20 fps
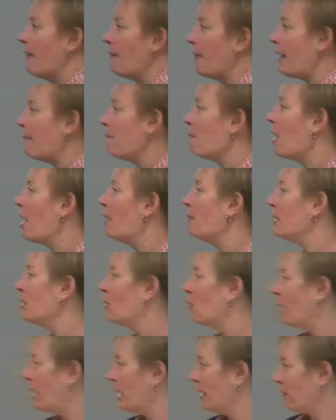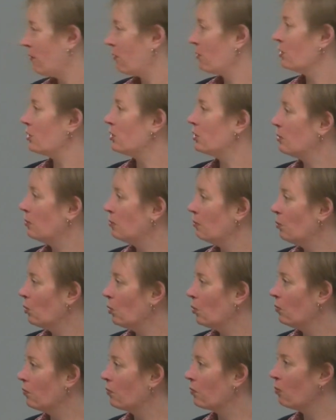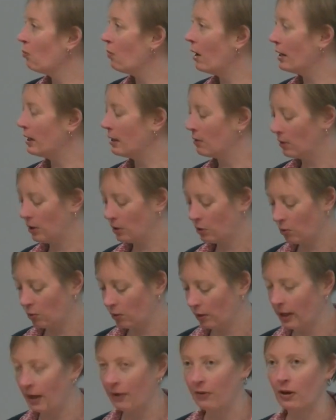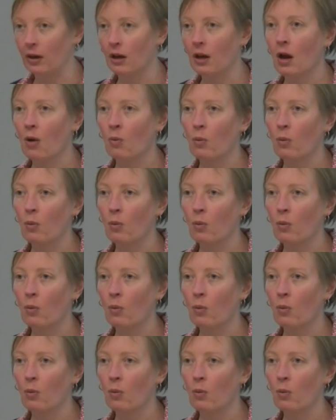that might be a way for it to move from one area to another,